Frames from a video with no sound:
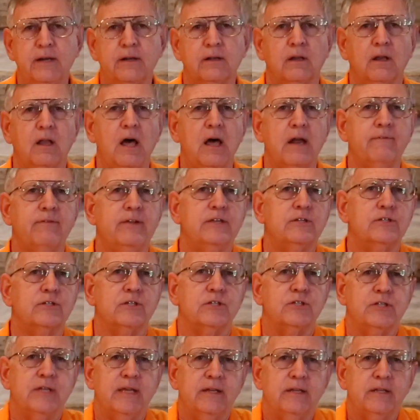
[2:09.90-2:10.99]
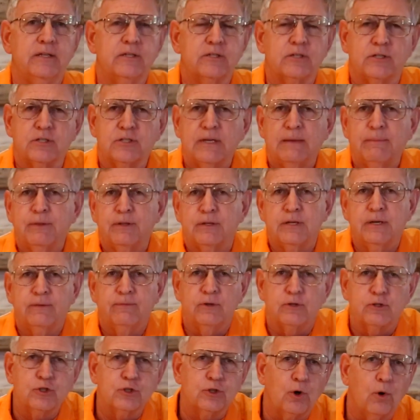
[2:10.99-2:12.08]
into a lot of his descendants and some of the
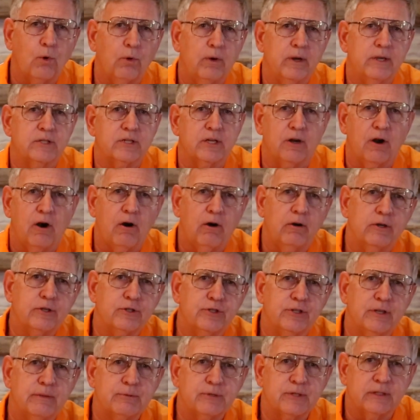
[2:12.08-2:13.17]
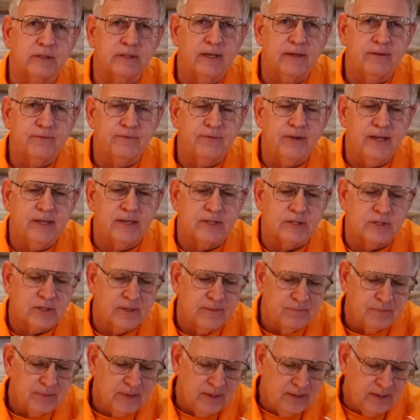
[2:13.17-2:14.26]
different stories and hardships that they faced.
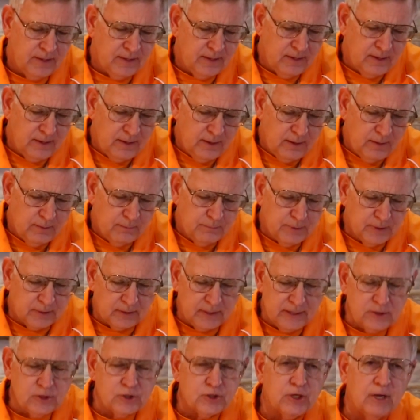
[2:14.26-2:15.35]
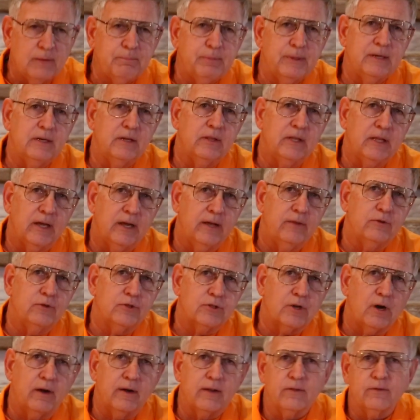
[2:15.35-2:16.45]
But let's jump into the other
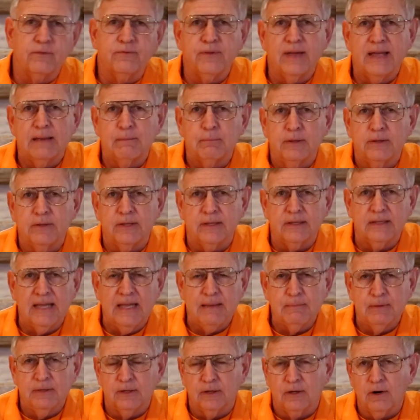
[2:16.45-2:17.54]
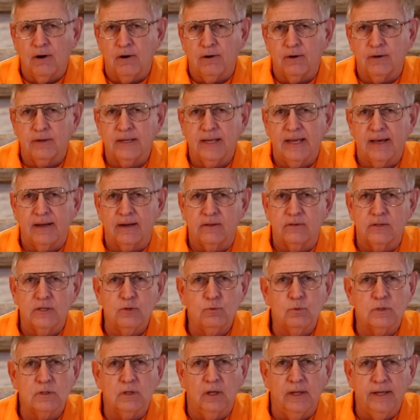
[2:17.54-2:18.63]
side of the family that came into Carter County.
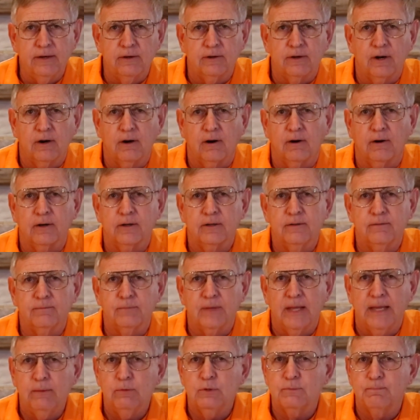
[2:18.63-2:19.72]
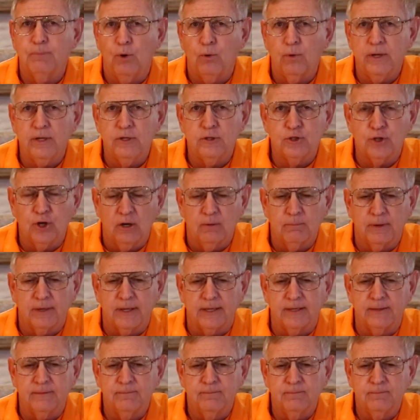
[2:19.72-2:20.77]
This was Leonard Hart. He was born in Germany.